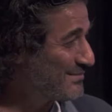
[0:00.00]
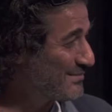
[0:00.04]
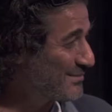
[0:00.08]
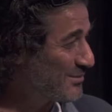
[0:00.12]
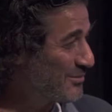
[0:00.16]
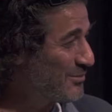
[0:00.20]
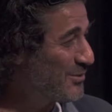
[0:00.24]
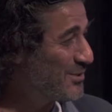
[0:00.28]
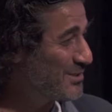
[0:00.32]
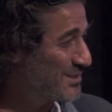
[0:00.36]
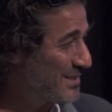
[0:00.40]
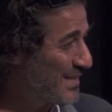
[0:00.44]

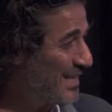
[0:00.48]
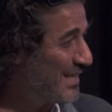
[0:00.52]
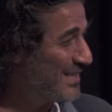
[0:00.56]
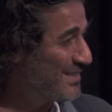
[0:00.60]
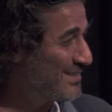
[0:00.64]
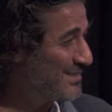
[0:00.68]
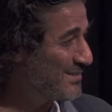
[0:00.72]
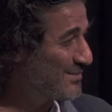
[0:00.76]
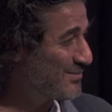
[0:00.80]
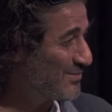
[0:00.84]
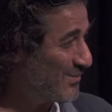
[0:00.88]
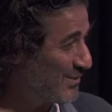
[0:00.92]
was
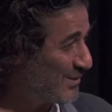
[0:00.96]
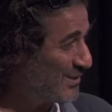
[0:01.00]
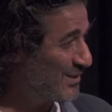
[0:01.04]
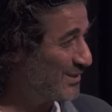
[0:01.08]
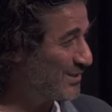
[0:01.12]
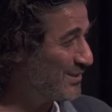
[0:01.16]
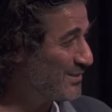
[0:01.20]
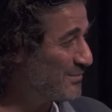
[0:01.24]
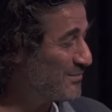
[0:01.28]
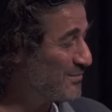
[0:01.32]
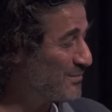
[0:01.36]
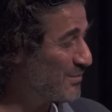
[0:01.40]
nice for
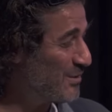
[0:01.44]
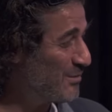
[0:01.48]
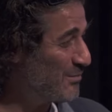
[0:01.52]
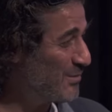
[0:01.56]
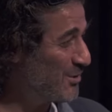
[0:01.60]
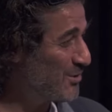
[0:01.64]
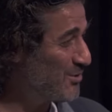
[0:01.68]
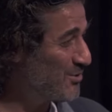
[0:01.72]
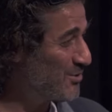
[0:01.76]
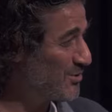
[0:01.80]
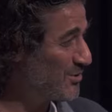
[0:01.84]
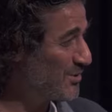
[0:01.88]
the
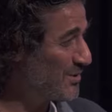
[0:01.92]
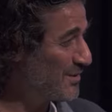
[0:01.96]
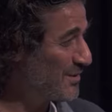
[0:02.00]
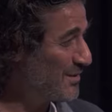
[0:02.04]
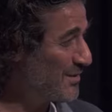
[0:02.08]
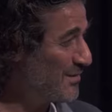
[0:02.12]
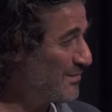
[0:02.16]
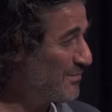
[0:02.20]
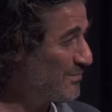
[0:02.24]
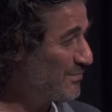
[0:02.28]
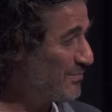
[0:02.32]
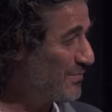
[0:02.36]
image.
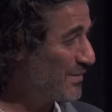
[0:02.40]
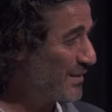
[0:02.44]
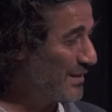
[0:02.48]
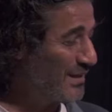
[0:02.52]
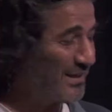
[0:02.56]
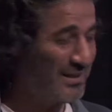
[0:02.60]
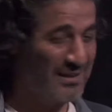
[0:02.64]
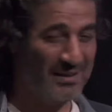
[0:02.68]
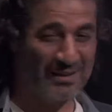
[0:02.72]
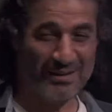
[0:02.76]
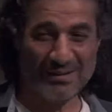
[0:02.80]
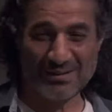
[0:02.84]

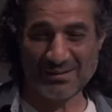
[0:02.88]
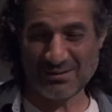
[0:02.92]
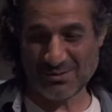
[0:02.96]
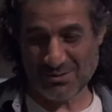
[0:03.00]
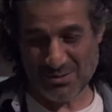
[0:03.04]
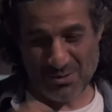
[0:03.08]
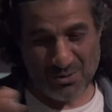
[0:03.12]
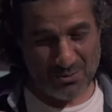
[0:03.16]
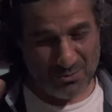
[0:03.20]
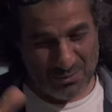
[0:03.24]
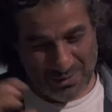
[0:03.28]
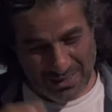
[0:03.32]

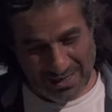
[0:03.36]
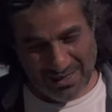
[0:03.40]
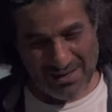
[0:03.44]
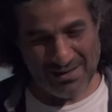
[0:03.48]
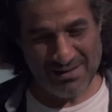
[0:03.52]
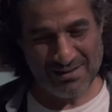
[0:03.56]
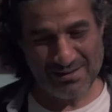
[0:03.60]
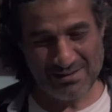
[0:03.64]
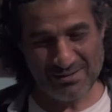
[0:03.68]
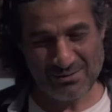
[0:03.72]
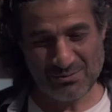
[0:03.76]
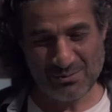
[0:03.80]
So we
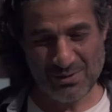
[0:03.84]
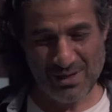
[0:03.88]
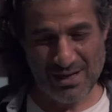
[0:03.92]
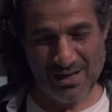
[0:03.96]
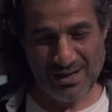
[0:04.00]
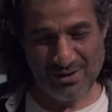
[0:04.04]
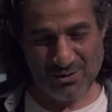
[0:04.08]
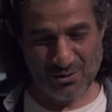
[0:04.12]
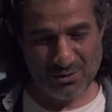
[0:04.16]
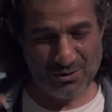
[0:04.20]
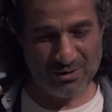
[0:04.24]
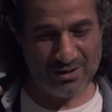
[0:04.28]
are
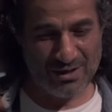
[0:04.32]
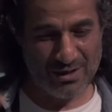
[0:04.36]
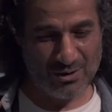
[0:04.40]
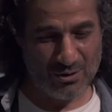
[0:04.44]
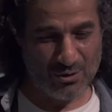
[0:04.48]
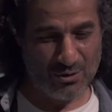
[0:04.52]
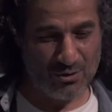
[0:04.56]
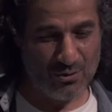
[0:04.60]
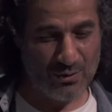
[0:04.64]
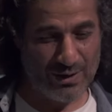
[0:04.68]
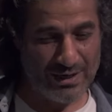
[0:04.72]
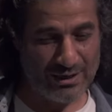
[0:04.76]
on
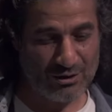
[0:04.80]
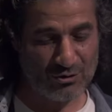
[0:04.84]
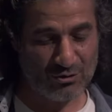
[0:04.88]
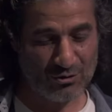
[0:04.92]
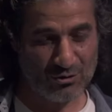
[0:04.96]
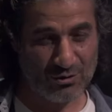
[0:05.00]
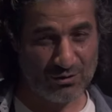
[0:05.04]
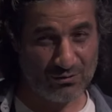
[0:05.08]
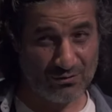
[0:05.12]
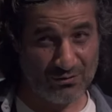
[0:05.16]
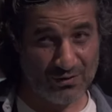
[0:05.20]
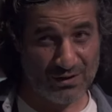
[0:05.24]
our way
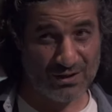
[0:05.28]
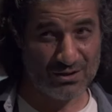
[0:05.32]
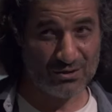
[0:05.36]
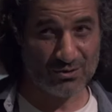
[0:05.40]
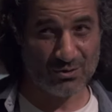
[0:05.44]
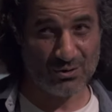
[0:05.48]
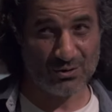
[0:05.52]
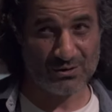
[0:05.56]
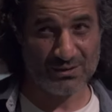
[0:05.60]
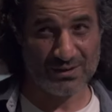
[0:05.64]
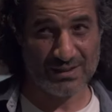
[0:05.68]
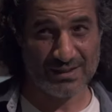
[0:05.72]
to the first
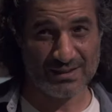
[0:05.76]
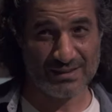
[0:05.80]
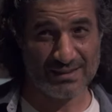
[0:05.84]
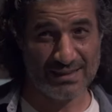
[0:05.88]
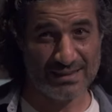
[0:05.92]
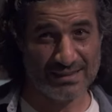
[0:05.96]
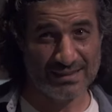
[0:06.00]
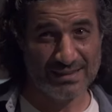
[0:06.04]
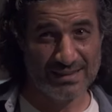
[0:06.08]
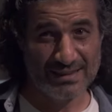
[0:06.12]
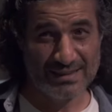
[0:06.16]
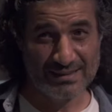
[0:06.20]
concert.
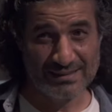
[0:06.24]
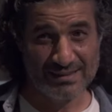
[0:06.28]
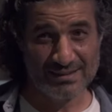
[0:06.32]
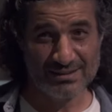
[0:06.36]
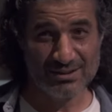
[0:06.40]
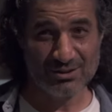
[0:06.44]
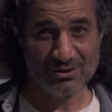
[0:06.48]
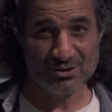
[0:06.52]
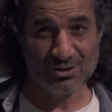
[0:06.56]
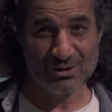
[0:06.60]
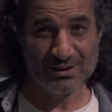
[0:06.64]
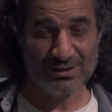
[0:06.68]
Now, this
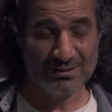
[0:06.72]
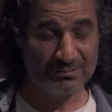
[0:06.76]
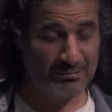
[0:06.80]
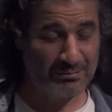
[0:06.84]
is not